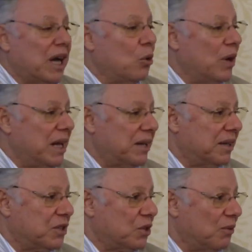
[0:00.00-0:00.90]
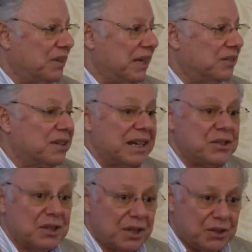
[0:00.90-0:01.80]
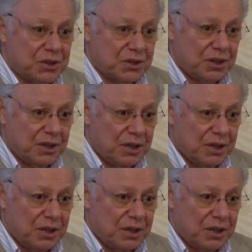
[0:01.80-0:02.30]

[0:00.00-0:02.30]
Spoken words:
awareness of that resonance